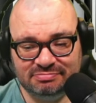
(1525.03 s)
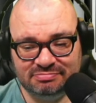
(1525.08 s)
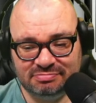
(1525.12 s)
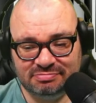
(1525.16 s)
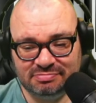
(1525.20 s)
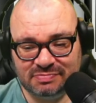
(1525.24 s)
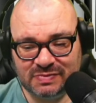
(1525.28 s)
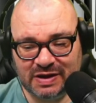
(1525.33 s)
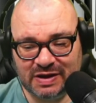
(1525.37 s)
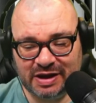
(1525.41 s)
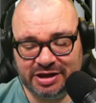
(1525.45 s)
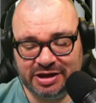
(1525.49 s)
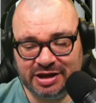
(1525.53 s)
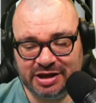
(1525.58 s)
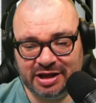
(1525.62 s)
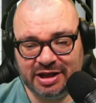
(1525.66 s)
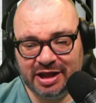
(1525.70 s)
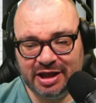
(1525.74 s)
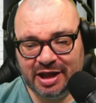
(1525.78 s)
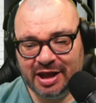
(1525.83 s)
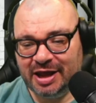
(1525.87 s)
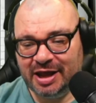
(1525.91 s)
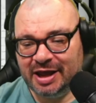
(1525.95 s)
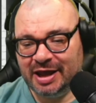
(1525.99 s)
And
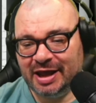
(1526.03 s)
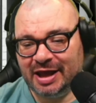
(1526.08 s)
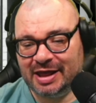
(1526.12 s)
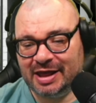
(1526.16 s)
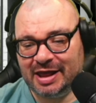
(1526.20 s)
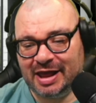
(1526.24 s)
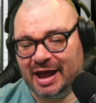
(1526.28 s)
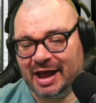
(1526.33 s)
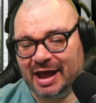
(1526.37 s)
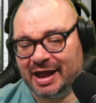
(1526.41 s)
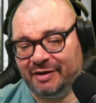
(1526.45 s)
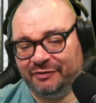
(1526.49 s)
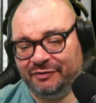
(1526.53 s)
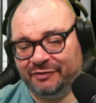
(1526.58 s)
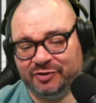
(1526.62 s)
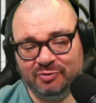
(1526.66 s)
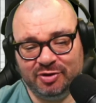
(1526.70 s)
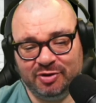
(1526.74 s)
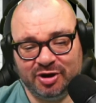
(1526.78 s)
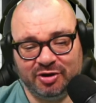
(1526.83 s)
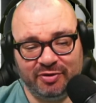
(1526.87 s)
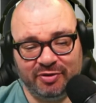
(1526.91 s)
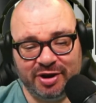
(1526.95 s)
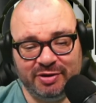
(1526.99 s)
I have to
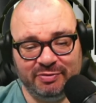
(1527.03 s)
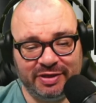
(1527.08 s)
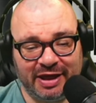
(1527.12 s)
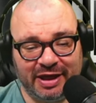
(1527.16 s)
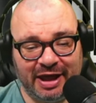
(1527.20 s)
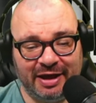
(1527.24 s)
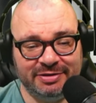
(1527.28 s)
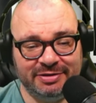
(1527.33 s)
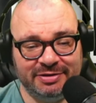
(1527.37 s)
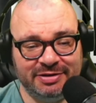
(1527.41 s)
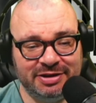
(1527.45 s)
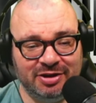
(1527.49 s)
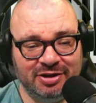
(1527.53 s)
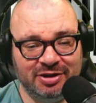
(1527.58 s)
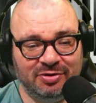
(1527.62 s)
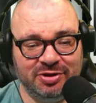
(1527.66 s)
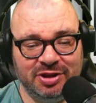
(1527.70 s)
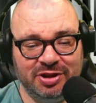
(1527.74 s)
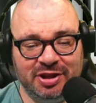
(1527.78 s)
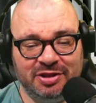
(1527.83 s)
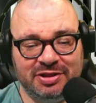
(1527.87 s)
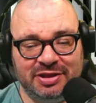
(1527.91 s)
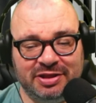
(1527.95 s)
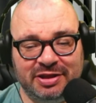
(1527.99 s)
agree with that. You know,
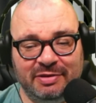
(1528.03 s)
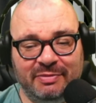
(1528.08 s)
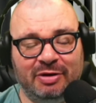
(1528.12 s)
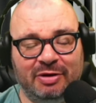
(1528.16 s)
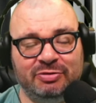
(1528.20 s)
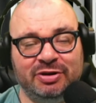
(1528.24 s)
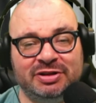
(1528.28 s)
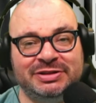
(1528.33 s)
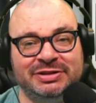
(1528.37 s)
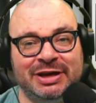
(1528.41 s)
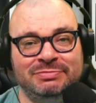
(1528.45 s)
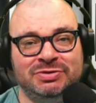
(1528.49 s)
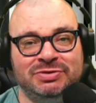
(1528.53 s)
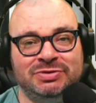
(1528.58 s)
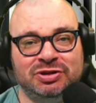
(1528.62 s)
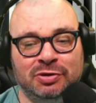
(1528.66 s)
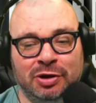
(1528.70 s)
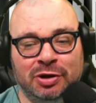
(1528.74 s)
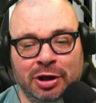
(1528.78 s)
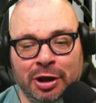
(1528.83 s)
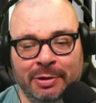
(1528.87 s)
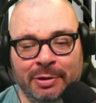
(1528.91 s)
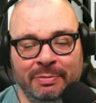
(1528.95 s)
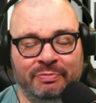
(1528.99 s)
the amount of times
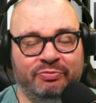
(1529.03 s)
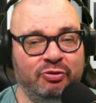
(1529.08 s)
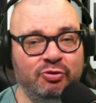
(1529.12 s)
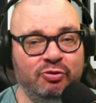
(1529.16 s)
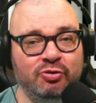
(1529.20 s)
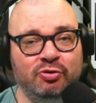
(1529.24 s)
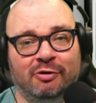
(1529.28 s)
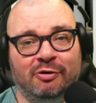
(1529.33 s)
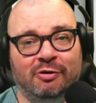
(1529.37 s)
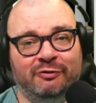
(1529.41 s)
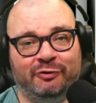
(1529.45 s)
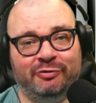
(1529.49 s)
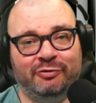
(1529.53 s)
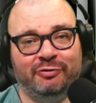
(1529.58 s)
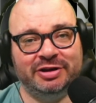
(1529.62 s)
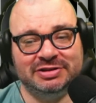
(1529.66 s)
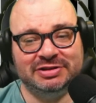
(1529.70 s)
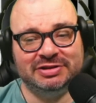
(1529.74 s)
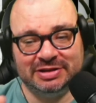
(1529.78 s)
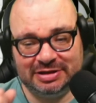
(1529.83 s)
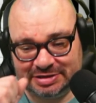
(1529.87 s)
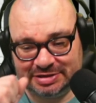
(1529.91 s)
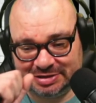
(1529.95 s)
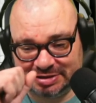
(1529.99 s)
Bruno, for
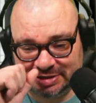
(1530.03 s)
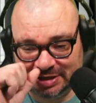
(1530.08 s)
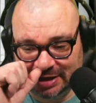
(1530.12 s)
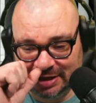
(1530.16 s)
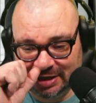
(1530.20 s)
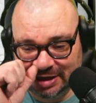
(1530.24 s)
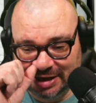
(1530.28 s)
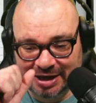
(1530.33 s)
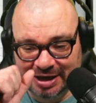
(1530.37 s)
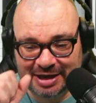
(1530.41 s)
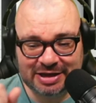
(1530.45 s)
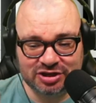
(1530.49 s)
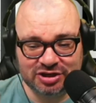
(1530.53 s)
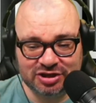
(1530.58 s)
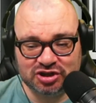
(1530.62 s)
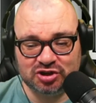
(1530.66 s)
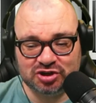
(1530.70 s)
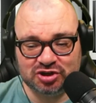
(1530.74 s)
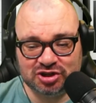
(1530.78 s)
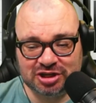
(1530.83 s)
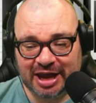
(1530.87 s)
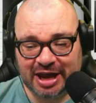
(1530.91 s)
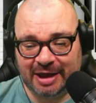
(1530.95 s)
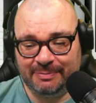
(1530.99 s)
instance, he has
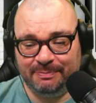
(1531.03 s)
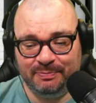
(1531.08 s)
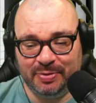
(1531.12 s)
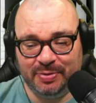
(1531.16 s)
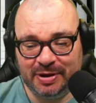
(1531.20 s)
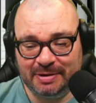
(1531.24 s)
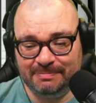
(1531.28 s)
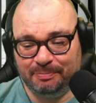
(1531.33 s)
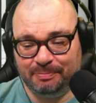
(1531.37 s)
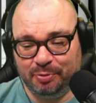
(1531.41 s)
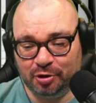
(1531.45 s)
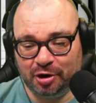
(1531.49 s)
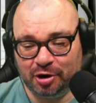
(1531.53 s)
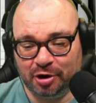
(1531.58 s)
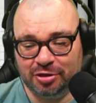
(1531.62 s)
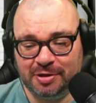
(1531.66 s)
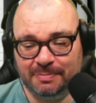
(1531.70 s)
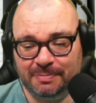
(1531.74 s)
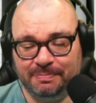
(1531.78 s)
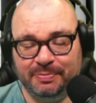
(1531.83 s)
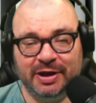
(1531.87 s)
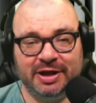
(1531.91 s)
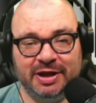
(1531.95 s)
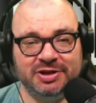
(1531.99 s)
just kept being put on
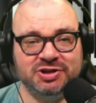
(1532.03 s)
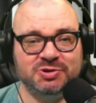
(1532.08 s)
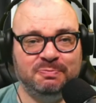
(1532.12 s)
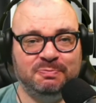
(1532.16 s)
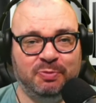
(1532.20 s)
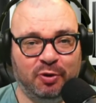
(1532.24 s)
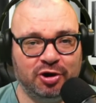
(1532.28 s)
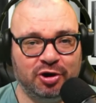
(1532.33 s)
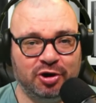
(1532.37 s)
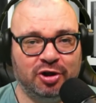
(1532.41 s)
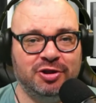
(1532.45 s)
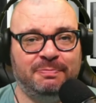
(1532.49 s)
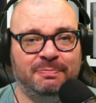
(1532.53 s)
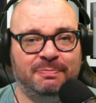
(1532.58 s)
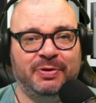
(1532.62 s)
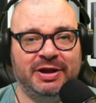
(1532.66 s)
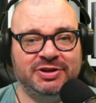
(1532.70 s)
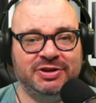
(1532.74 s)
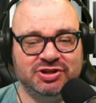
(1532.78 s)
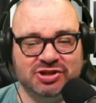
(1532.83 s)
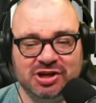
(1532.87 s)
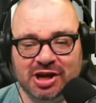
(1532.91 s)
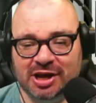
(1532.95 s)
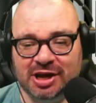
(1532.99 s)
the pitch,
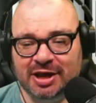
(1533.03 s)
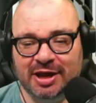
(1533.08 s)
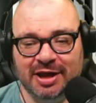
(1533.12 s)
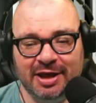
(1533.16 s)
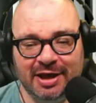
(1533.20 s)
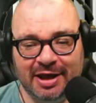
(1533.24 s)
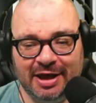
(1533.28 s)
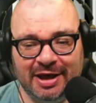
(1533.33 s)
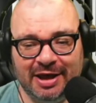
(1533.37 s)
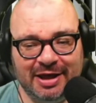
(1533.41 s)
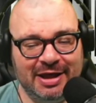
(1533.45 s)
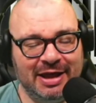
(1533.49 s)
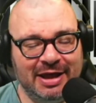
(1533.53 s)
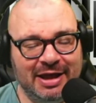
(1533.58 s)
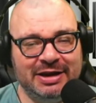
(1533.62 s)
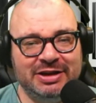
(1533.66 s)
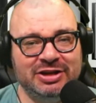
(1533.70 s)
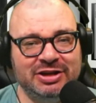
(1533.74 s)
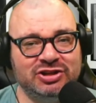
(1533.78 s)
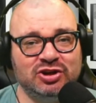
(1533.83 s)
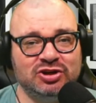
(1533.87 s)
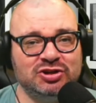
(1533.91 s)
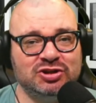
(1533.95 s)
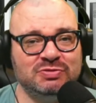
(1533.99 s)
and
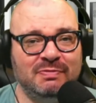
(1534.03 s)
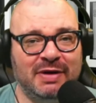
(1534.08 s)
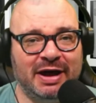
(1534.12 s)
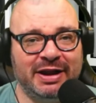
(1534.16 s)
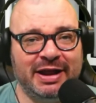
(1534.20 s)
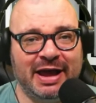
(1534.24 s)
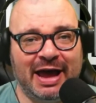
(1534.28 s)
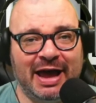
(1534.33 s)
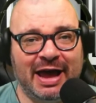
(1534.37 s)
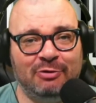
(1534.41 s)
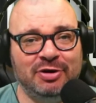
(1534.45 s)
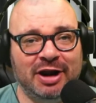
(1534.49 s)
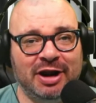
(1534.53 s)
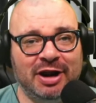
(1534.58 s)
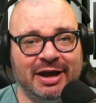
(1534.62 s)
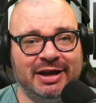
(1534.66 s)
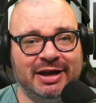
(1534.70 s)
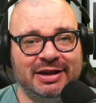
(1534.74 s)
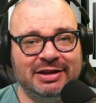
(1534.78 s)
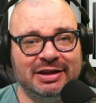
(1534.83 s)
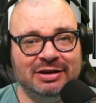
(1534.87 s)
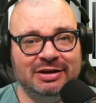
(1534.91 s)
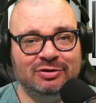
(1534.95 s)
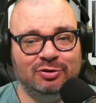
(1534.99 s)
it doesn't matter how
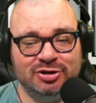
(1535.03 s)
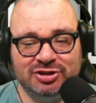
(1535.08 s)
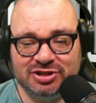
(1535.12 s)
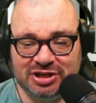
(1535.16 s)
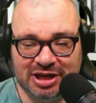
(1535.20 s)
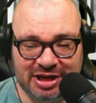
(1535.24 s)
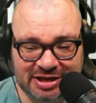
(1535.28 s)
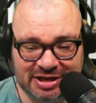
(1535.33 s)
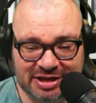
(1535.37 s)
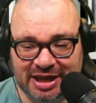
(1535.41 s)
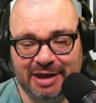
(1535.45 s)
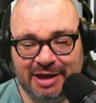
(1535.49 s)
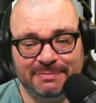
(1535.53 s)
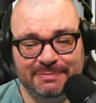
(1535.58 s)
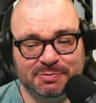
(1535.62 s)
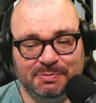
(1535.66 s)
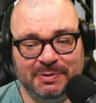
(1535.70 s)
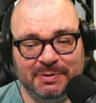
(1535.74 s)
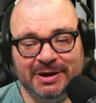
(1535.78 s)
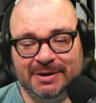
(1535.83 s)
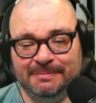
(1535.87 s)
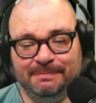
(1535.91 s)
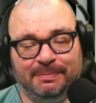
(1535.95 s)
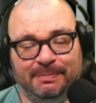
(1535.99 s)
knackered he looks, he keeps
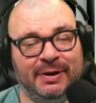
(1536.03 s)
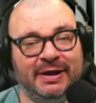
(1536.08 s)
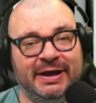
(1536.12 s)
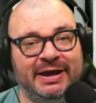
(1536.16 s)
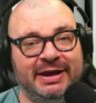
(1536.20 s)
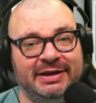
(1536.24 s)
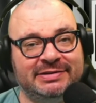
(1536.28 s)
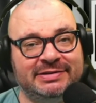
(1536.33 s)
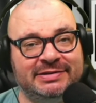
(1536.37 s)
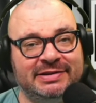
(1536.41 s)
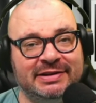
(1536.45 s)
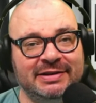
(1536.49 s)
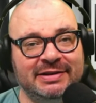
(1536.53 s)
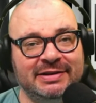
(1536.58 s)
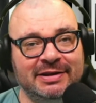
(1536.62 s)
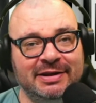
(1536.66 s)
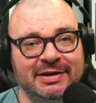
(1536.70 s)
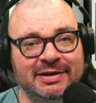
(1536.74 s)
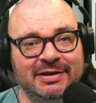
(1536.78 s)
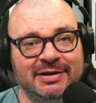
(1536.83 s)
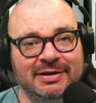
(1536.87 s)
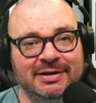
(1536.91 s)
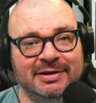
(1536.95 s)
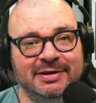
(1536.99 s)
being played.
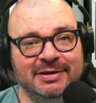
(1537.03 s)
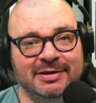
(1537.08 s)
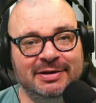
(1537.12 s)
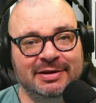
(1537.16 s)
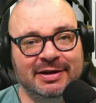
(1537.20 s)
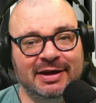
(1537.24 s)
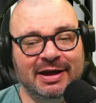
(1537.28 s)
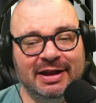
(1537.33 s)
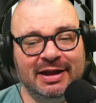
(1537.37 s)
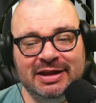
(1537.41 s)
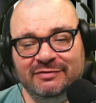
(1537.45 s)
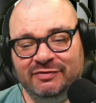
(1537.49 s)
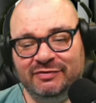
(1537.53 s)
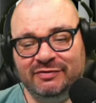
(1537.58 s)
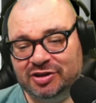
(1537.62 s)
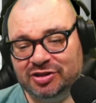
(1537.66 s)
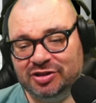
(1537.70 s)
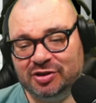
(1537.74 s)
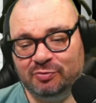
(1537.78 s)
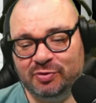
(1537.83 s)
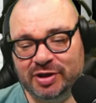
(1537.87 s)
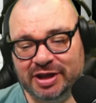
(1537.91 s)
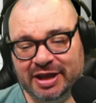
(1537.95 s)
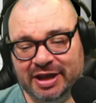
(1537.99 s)
And even at
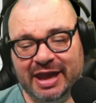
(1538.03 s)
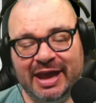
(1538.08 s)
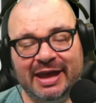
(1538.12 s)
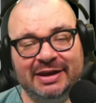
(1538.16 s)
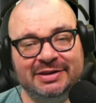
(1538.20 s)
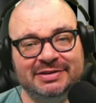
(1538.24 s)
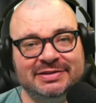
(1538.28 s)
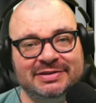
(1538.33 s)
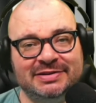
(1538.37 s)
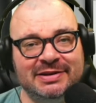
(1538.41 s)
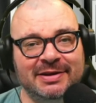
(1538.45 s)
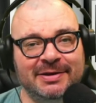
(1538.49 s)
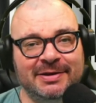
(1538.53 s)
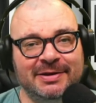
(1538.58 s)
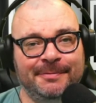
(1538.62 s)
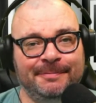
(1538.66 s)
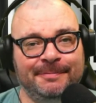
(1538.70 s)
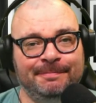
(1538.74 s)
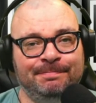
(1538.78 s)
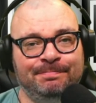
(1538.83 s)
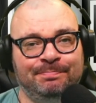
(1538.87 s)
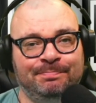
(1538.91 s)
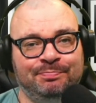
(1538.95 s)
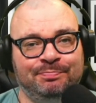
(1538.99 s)
the weekend,
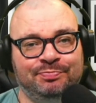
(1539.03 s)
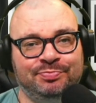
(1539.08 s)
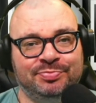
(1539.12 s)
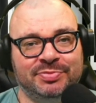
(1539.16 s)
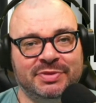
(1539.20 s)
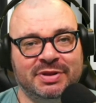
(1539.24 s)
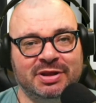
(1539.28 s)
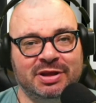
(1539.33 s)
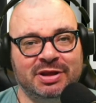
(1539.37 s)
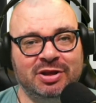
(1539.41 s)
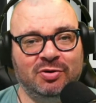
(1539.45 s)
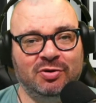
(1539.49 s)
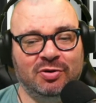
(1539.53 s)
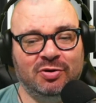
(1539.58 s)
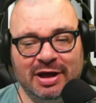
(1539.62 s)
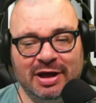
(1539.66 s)
you know,